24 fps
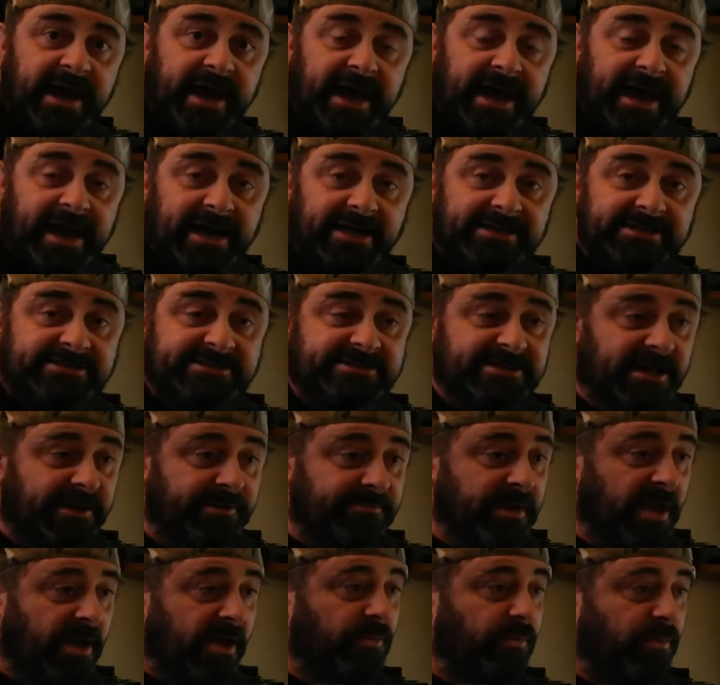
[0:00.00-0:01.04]
And
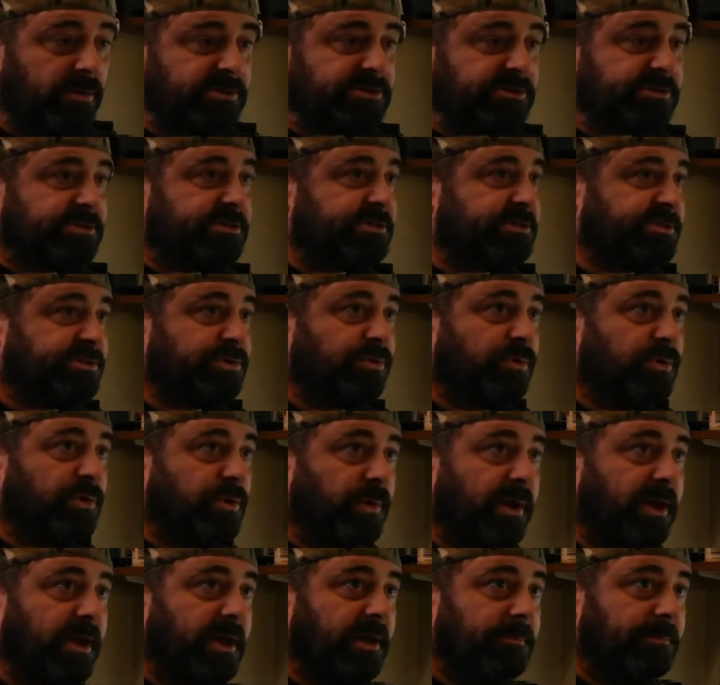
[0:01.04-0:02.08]
yeah, I want to just talk
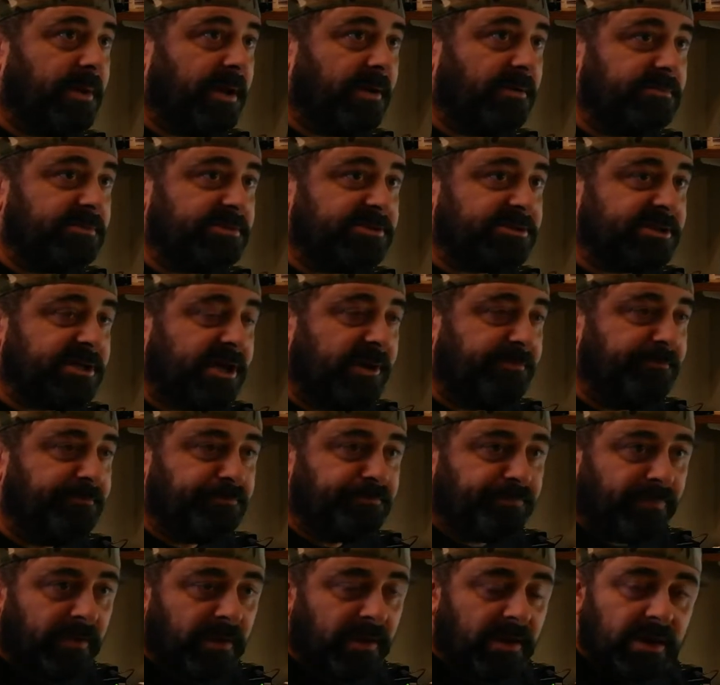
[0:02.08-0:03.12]
quickly about
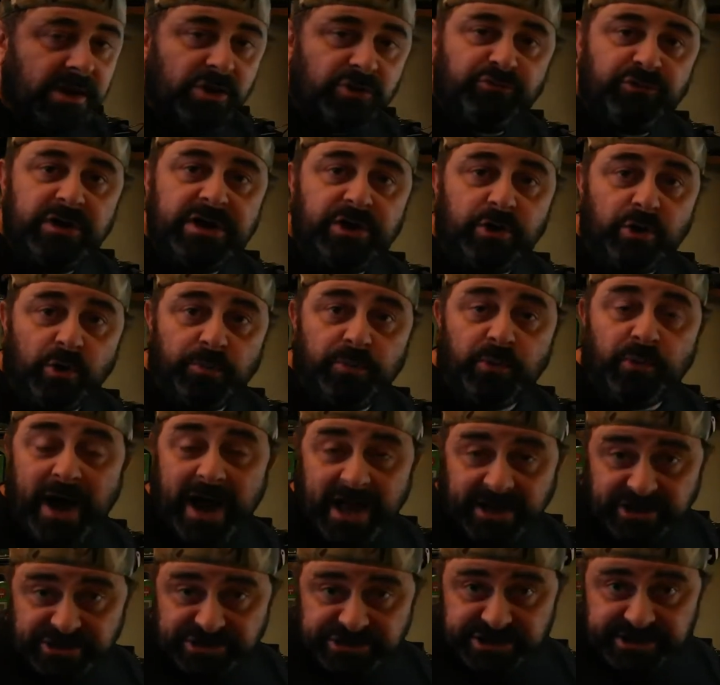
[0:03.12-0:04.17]
renewable
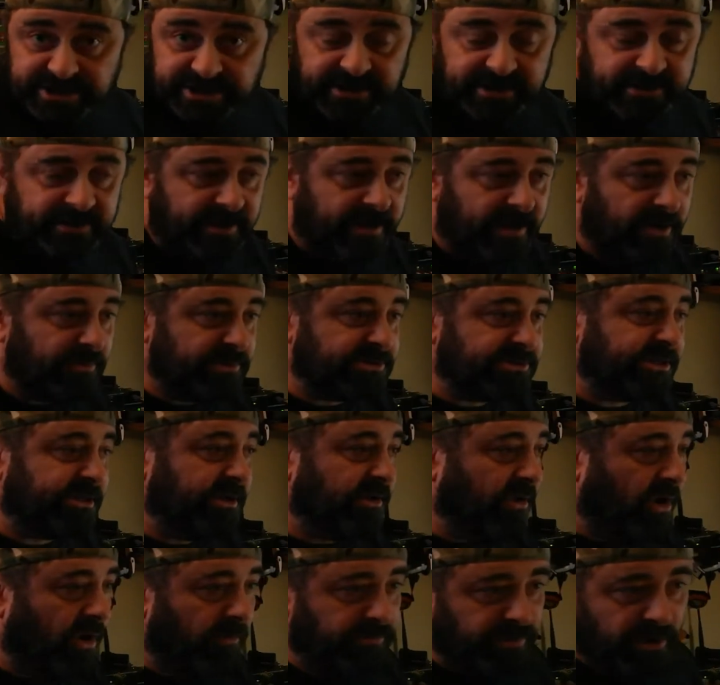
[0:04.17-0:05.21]
energy. Now, we're seeing
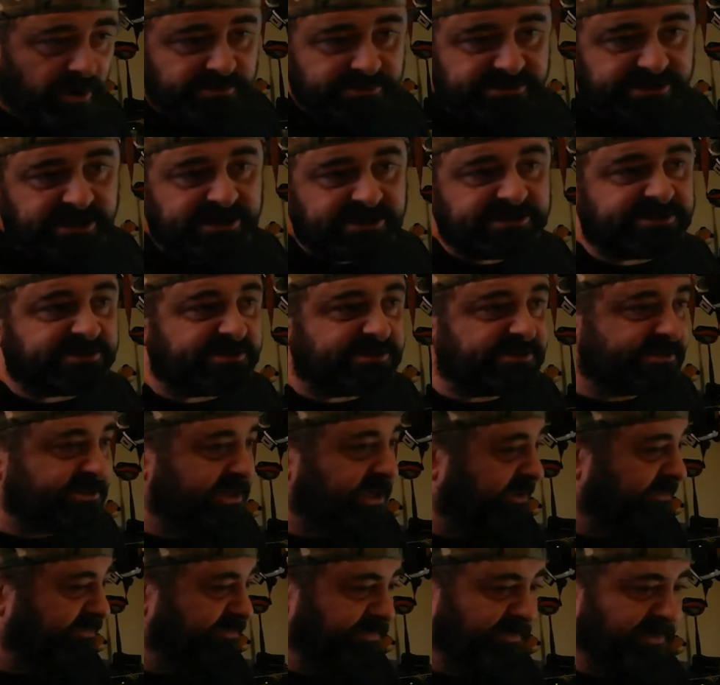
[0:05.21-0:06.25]
a lot of protests.
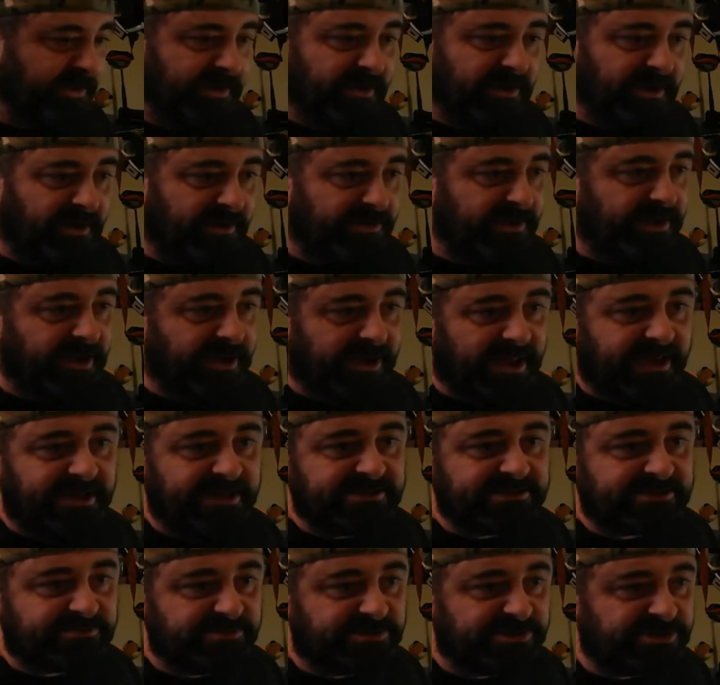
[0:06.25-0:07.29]
I think the
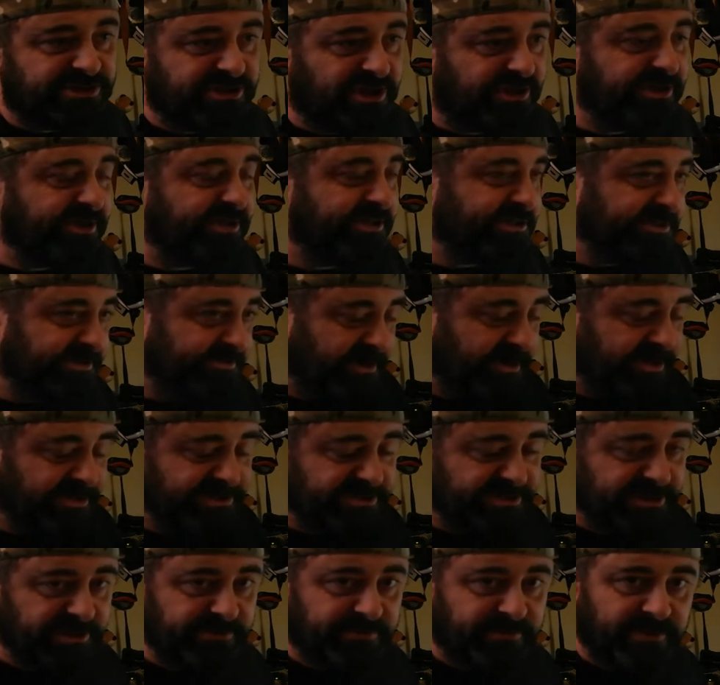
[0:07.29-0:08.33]
latest was chucking tomato
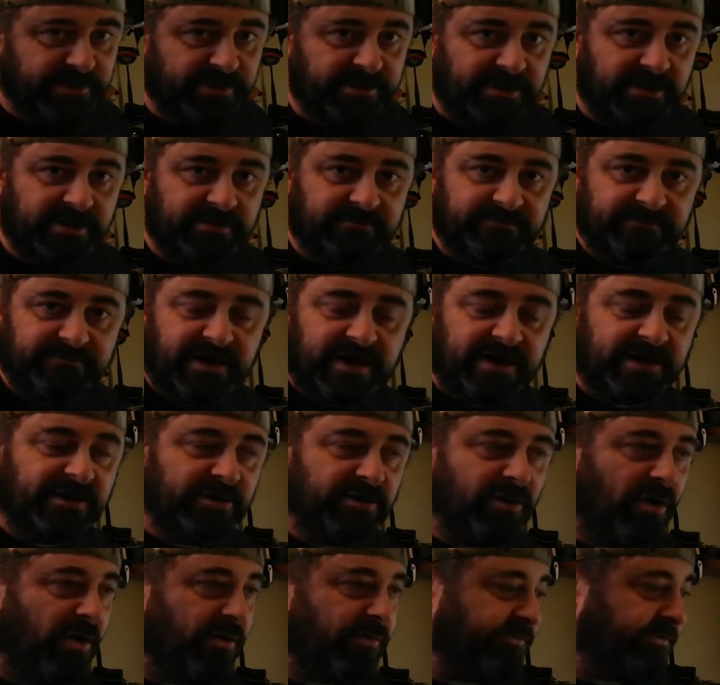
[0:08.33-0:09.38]
soup at Van
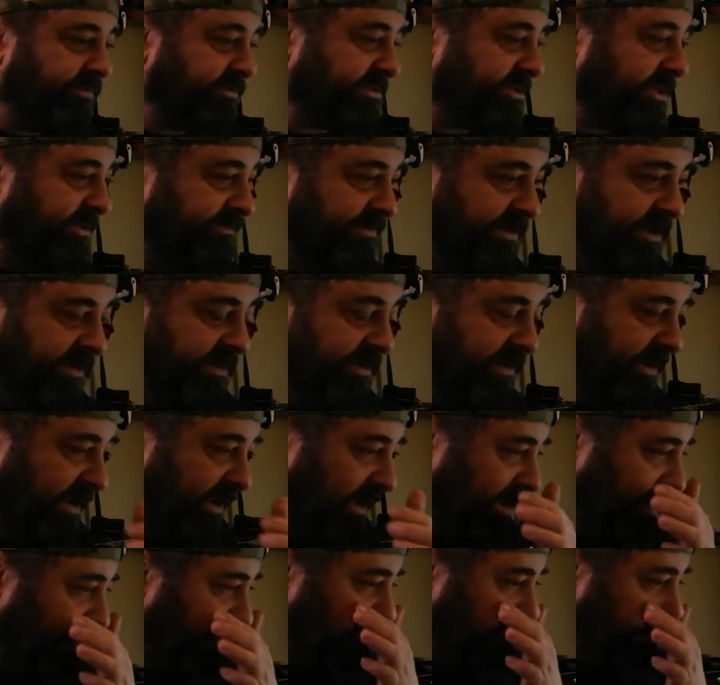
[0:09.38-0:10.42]
Gogh or something
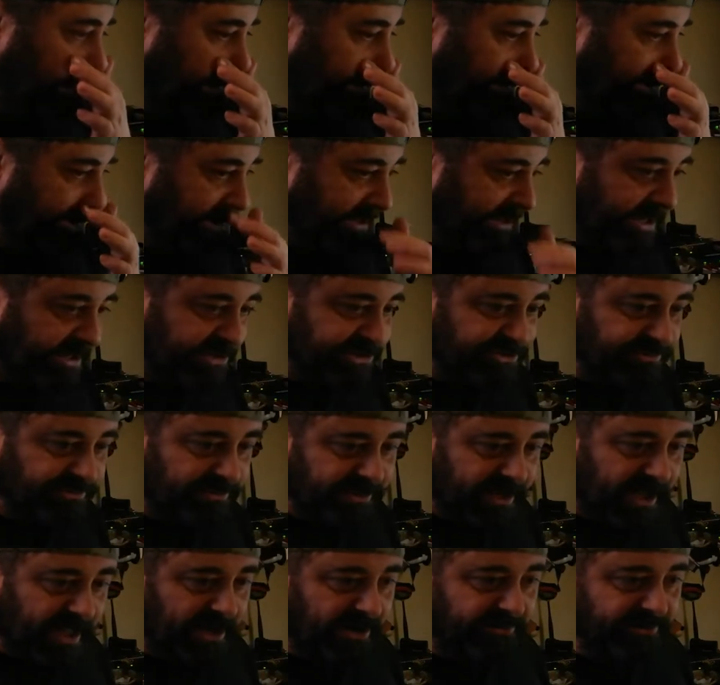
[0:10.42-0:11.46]
up in the National
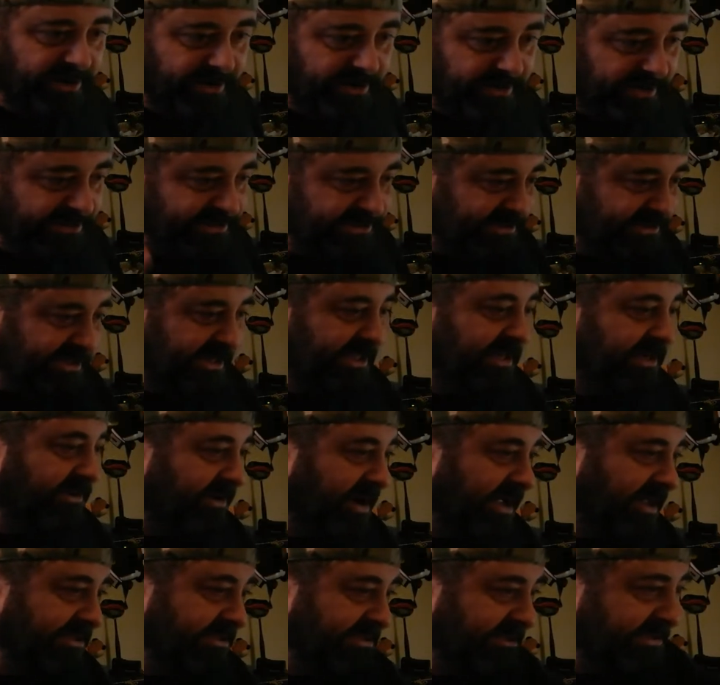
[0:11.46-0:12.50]
Gallery, and they stick their
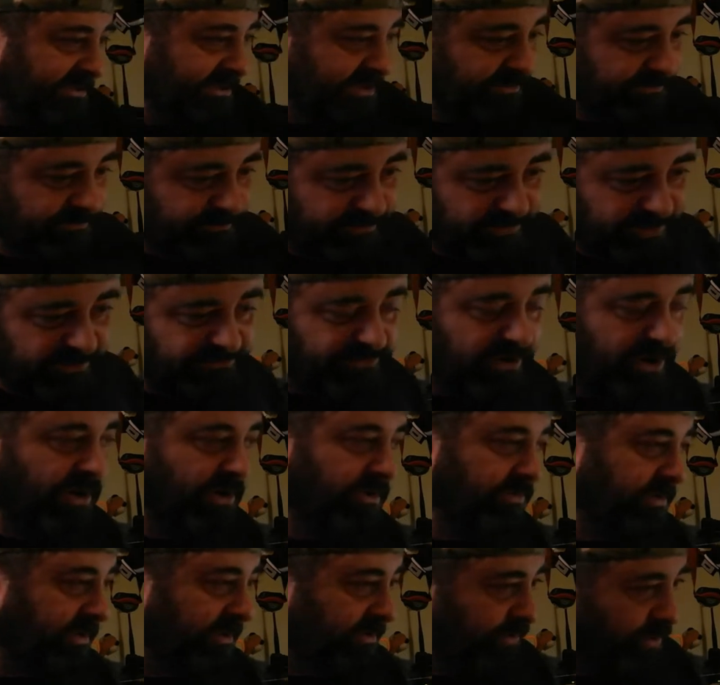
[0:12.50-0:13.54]
hands to the
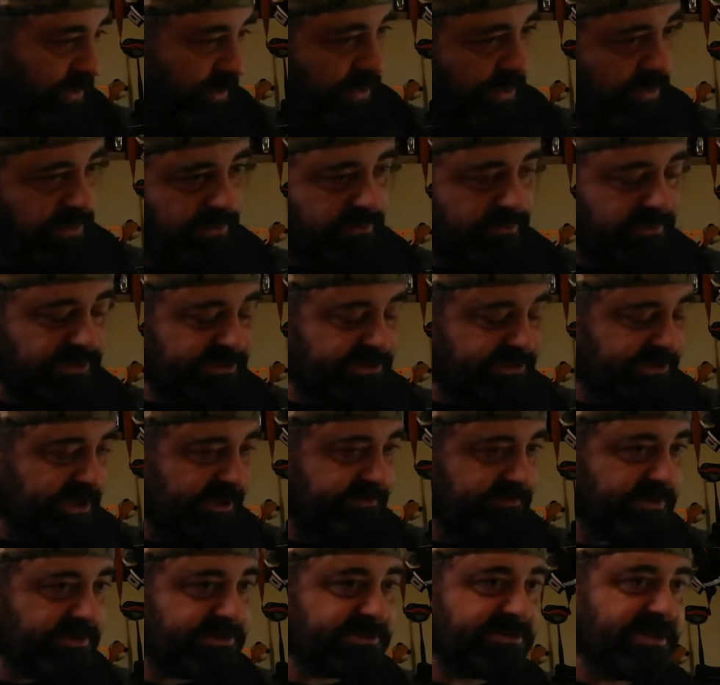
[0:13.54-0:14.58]
road and the wall and all this
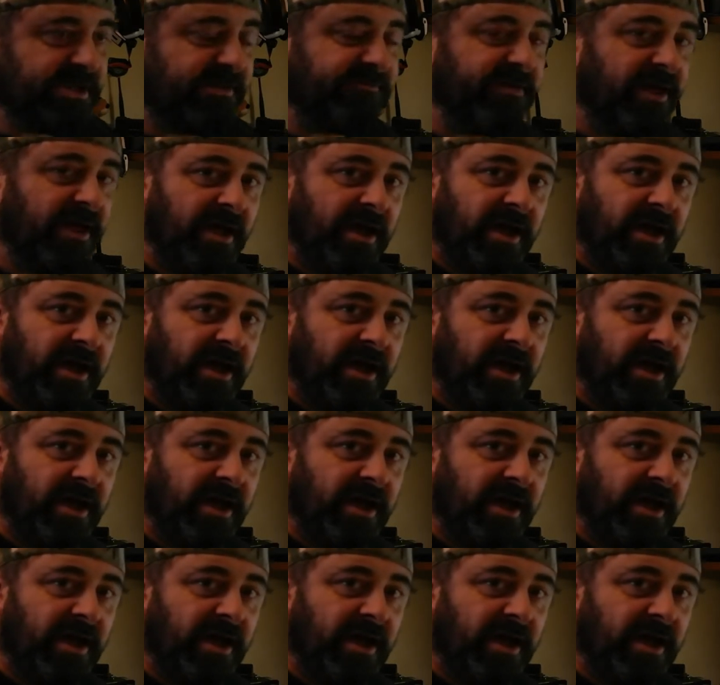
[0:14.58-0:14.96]
type of stuff.